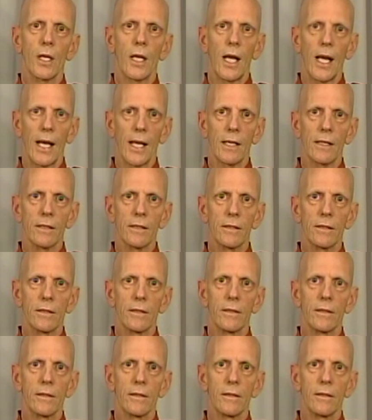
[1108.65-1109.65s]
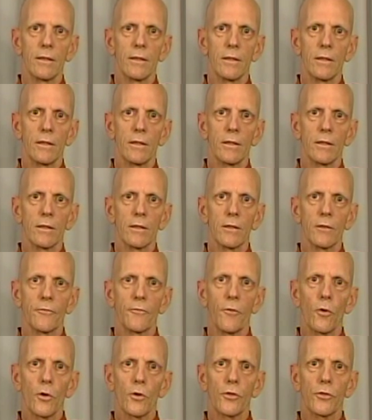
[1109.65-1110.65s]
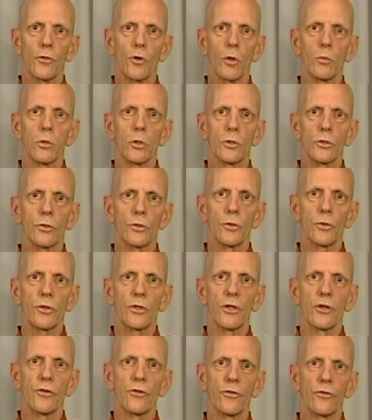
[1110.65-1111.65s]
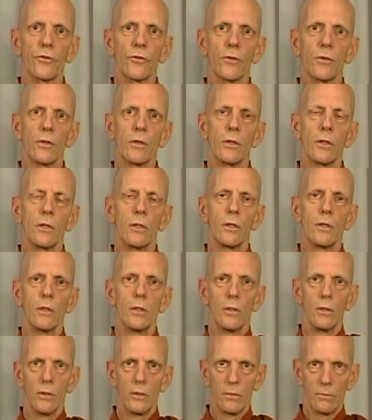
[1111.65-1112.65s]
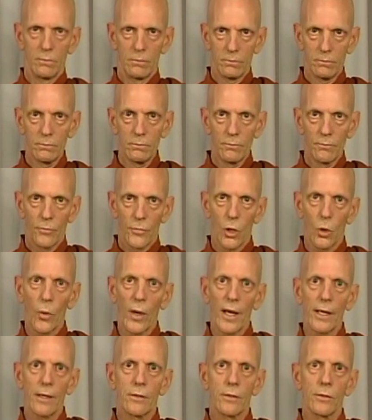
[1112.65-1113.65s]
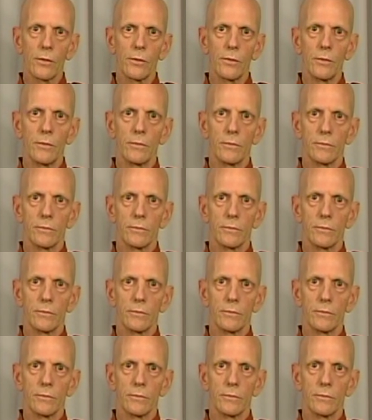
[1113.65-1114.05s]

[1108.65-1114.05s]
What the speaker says: and the fourth noble truth is the way to